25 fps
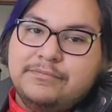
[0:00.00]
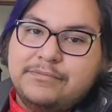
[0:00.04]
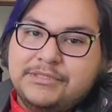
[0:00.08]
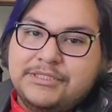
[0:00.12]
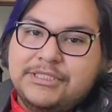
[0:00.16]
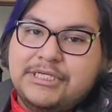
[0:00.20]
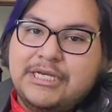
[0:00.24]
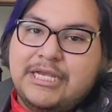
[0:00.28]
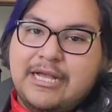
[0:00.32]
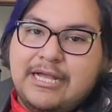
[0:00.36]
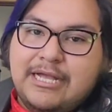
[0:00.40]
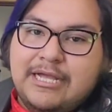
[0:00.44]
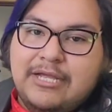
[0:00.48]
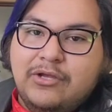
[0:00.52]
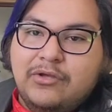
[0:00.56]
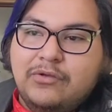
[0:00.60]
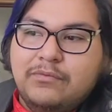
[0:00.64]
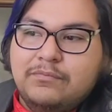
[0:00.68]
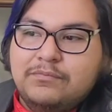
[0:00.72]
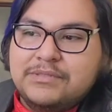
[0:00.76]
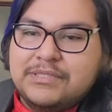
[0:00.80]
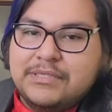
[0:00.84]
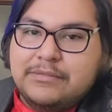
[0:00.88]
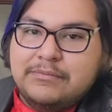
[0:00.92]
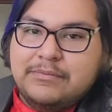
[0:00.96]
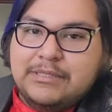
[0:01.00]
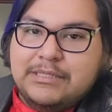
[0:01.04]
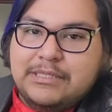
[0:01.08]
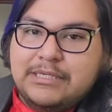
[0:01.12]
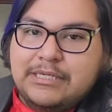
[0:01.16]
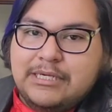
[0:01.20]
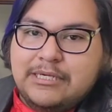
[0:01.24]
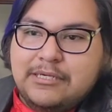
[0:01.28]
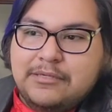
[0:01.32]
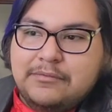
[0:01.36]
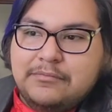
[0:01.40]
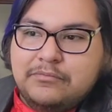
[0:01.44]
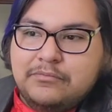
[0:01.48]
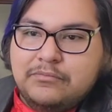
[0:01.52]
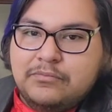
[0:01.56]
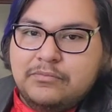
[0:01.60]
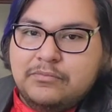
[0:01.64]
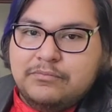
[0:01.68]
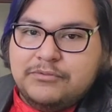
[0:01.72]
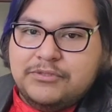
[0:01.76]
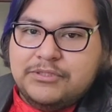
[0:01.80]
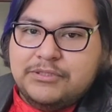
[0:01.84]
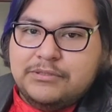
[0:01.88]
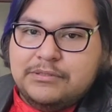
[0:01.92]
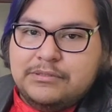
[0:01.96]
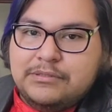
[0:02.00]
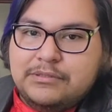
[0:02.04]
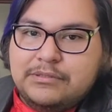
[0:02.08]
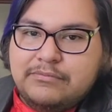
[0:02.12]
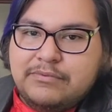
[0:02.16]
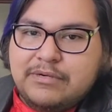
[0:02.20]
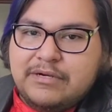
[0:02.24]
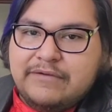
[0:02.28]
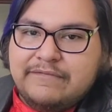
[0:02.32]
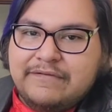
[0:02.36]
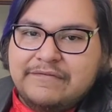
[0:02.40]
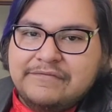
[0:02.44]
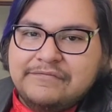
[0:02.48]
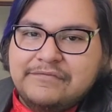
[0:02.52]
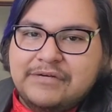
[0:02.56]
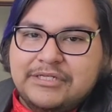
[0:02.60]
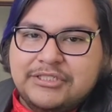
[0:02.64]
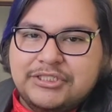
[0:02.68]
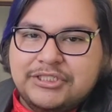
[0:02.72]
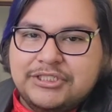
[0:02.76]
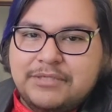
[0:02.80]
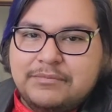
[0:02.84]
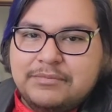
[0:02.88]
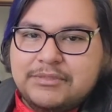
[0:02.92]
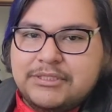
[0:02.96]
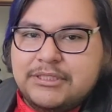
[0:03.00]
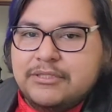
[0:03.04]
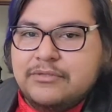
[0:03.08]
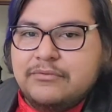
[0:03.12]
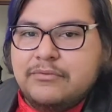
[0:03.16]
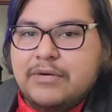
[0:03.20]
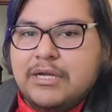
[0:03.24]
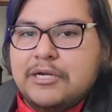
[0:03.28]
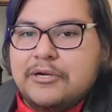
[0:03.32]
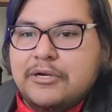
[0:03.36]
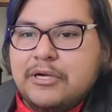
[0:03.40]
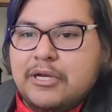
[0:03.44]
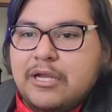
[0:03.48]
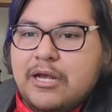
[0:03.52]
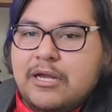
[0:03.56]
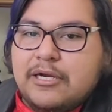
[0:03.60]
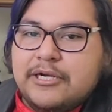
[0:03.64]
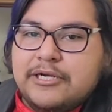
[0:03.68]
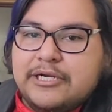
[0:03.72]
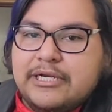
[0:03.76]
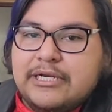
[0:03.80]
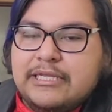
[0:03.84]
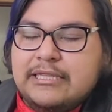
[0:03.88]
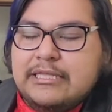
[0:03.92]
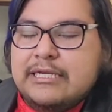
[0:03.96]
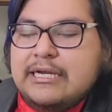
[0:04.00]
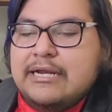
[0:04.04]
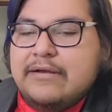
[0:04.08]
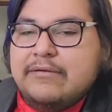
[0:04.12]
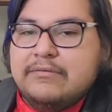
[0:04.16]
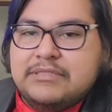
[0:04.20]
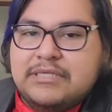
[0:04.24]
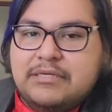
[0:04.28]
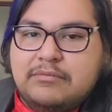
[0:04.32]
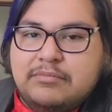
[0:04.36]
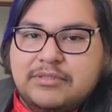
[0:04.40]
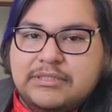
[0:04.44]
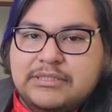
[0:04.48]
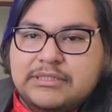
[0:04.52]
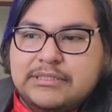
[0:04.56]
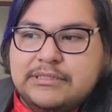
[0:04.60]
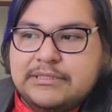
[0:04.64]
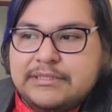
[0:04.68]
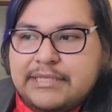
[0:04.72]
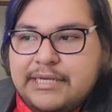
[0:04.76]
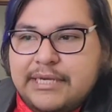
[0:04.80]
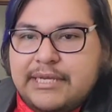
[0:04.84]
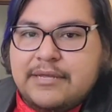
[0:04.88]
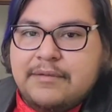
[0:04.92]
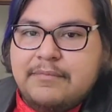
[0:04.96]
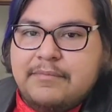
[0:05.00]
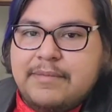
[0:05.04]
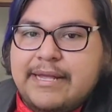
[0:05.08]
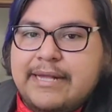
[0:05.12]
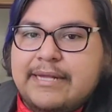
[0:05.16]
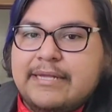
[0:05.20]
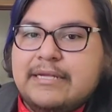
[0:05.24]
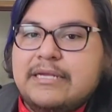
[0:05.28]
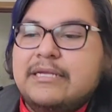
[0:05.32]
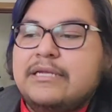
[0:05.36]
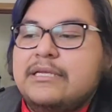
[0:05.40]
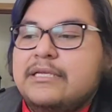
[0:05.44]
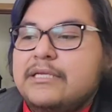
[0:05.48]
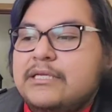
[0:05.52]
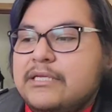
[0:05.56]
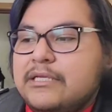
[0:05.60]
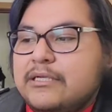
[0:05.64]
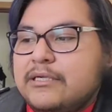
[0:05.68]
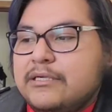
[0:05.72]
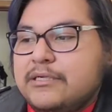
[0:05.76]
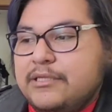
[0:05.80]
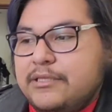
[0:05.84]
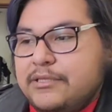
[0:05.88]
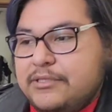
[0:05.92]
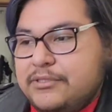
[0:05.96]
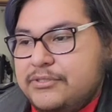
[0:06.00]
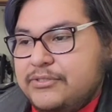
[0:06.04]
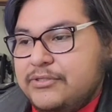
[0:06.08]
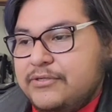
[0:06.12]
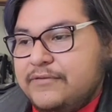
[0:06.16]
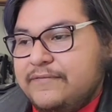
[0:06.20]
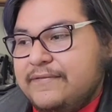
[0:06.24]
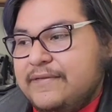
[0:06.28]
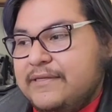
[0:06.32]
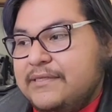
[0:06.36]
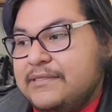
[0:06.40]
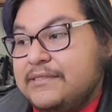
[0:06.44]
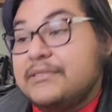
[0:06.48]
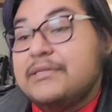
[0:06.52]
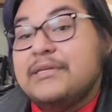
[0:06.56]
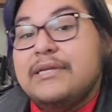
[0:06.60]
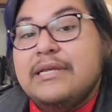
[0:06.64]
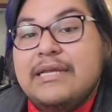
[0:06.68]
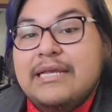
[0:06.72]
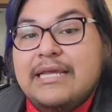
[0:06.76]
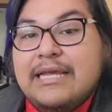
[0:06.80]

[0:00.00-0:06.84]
she got help. Someone, one of her friends jumped in the water and got her, and then I was able to like come back to the surface.